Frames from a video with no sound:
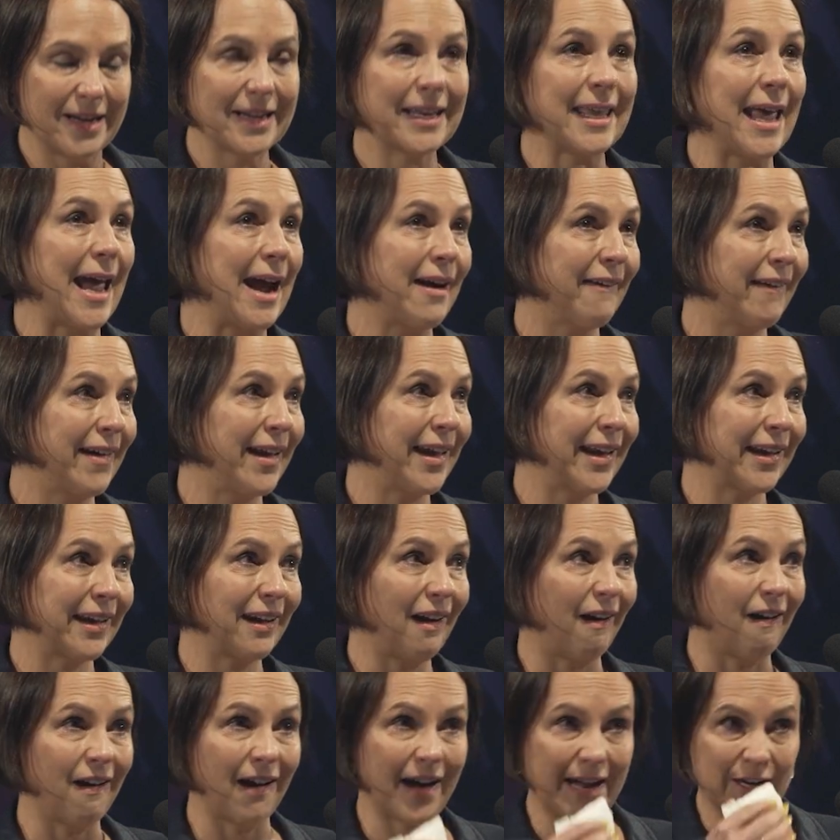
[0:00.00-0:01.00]
Carrying
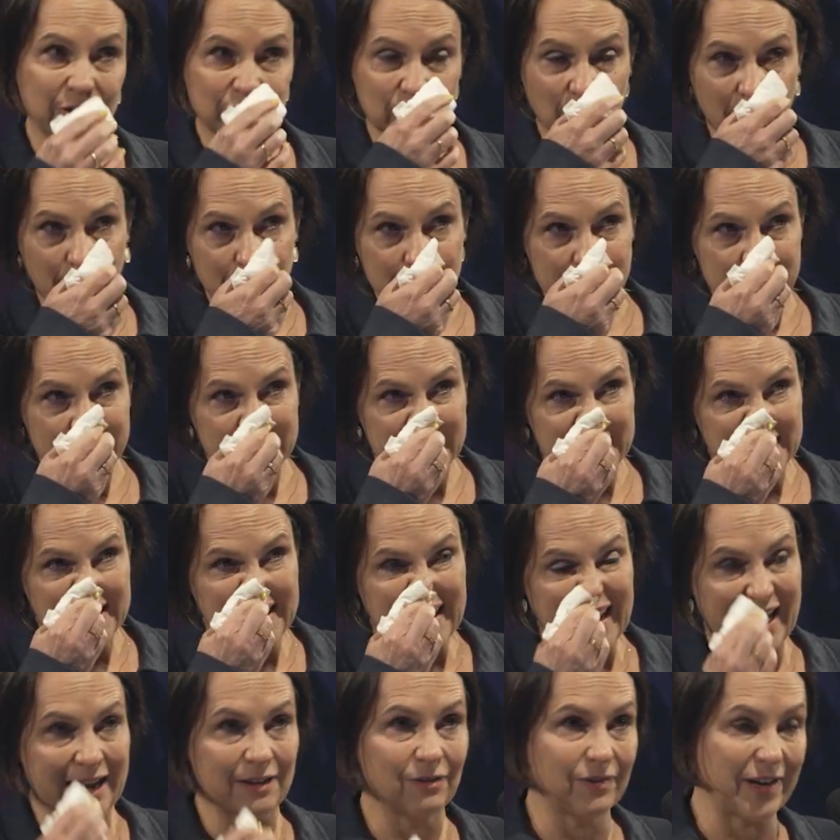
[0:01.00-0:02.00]
eye drops
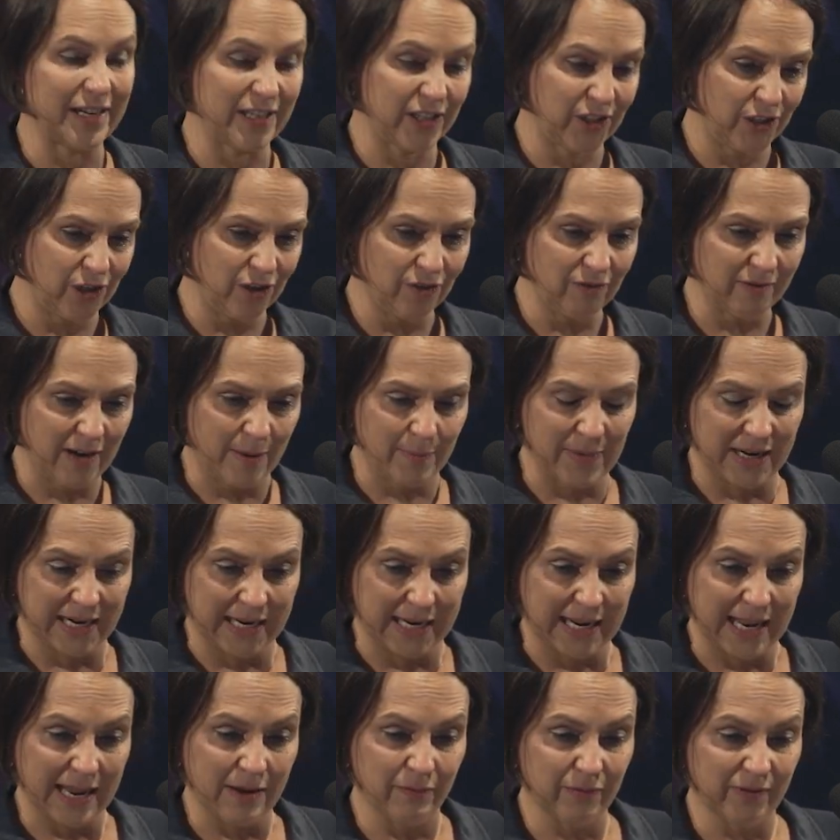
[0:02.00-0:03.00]
and rescue remedy
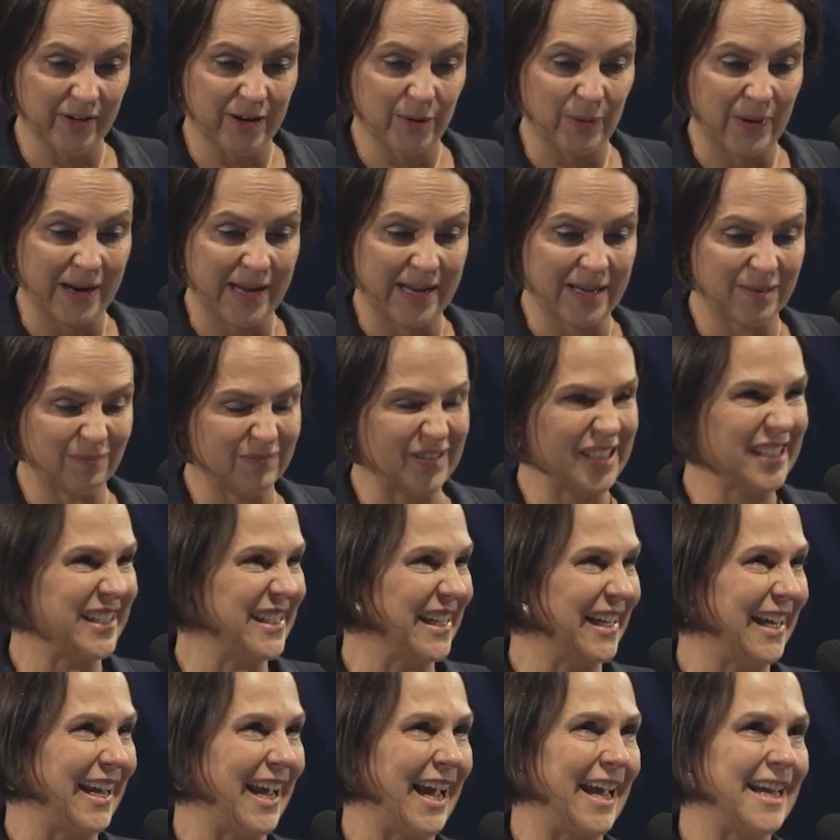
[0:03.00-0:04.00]
everywhere, just
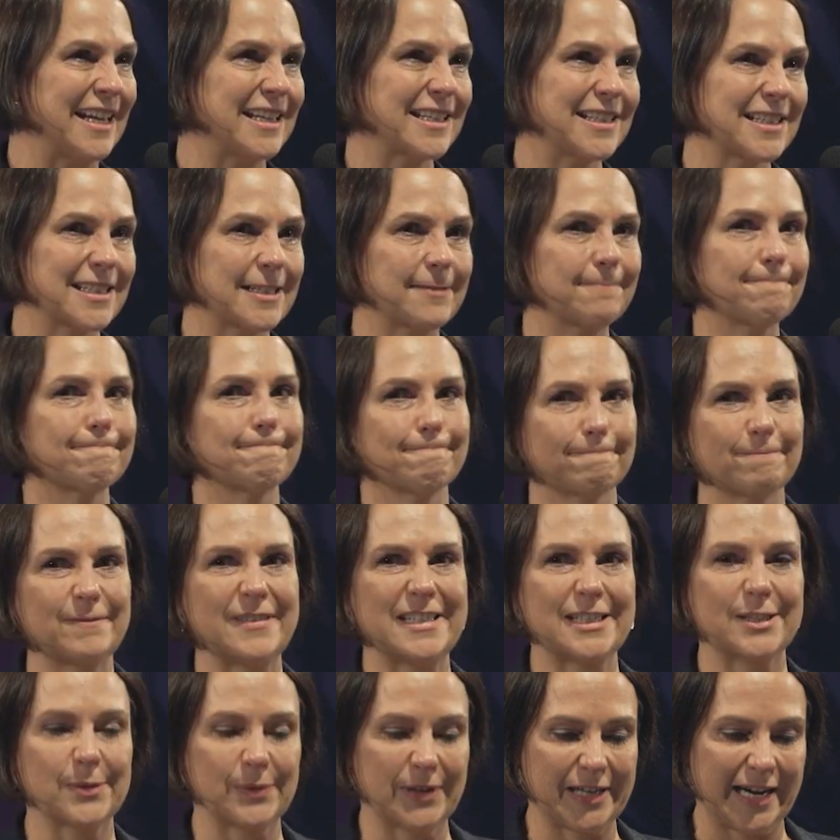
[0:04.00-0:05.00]
in case.
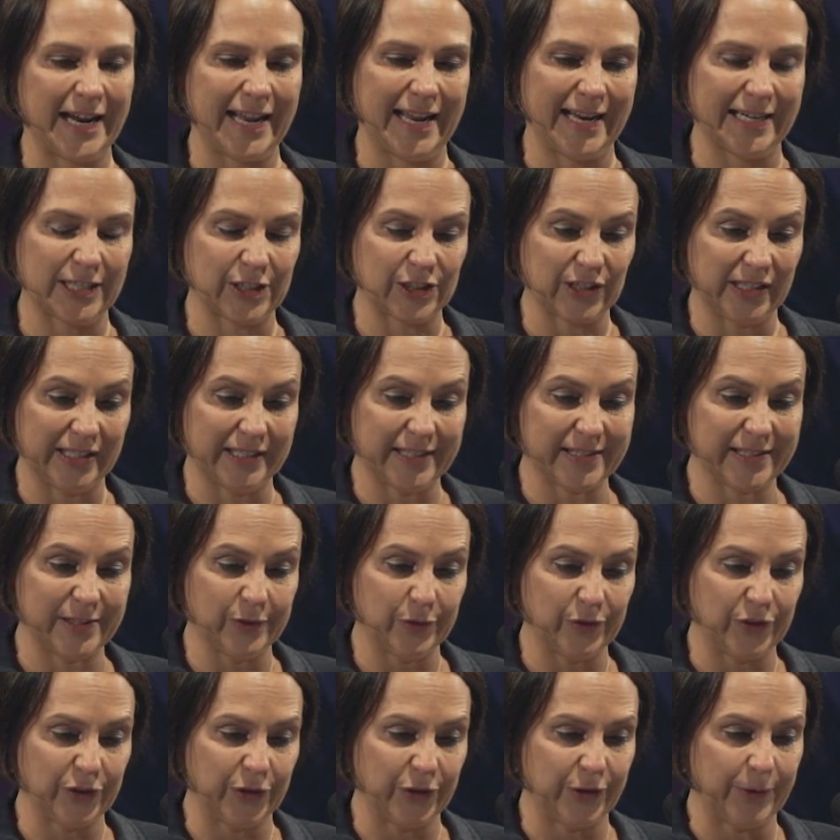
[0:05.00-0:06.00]
This one I actually
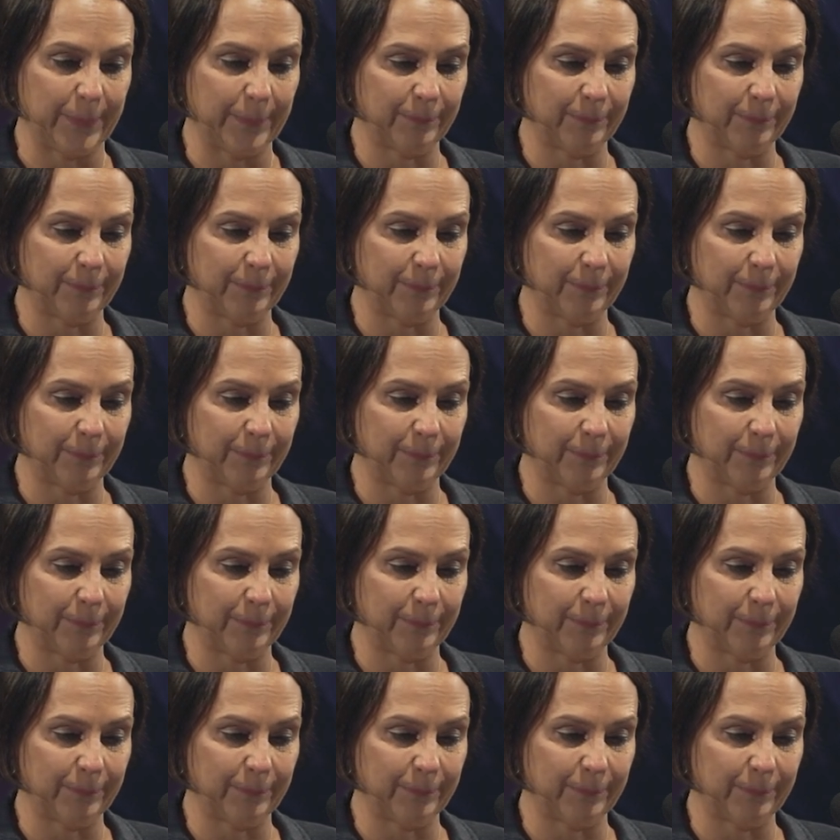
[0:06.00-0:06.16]
still do.